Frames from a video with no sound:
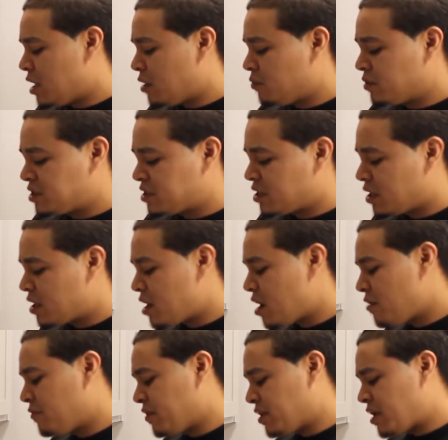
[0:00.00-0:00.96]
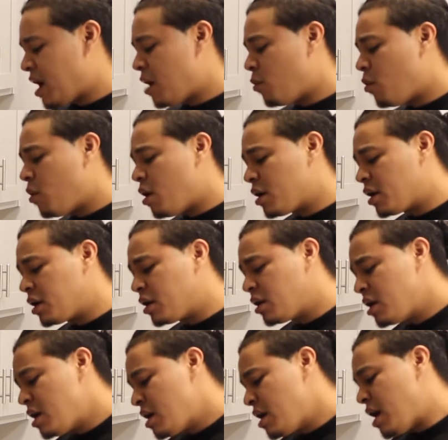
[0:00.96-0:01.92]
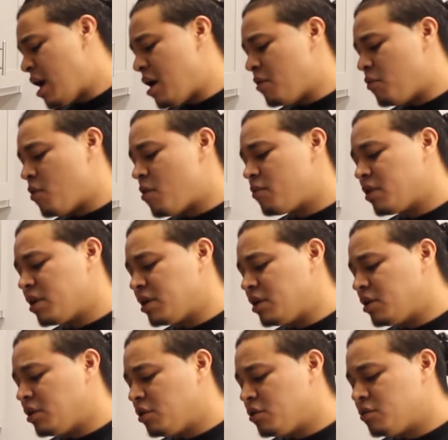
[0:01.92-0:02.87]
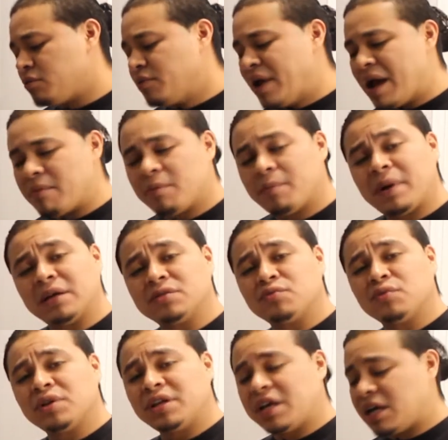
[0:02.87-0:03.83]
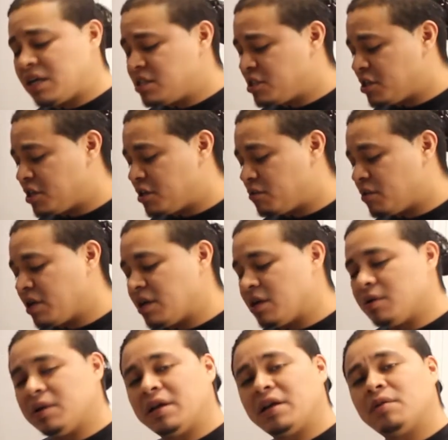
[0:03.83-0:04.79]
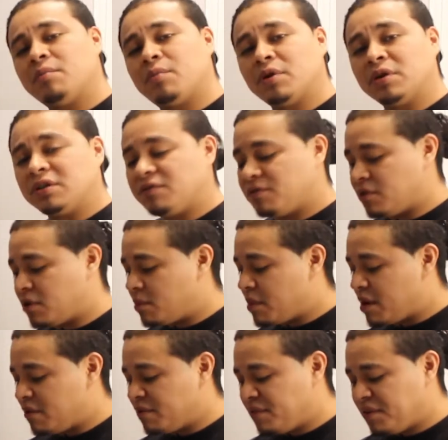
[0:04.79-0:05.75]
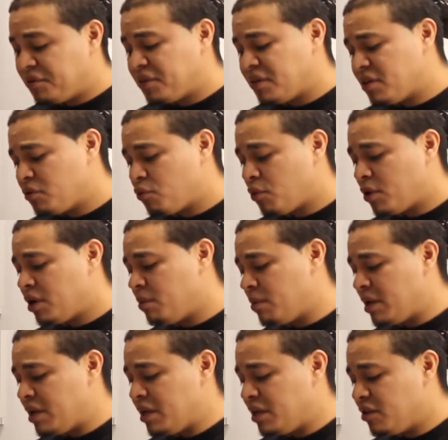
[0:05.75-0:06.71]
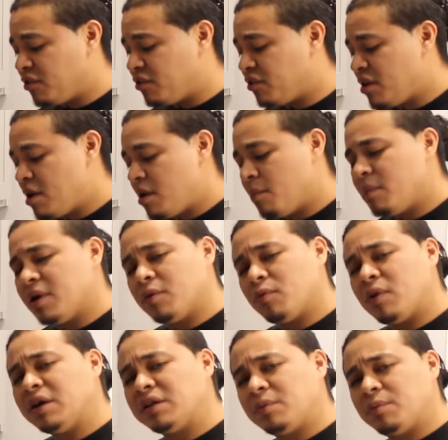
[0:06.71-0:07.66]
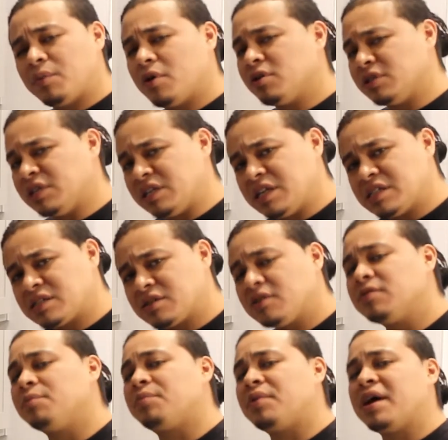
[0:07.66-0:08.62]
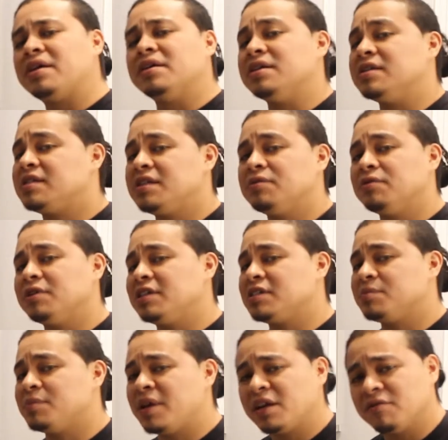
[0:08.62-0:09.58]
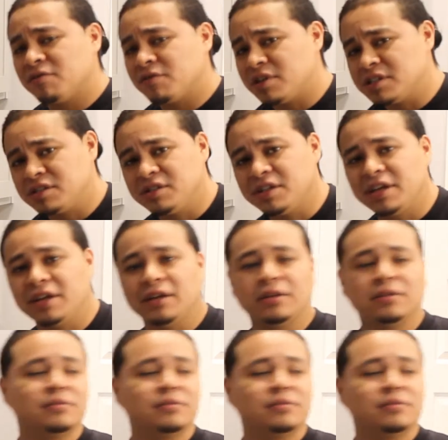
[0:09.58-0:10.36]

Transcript: We started off with hot water, and what we're going to do, we have about 20 eggs here. We're going to let them boil for about 15 to 20 minutes. But while they're boiling, let's go to Brandon and see what he's making for us today.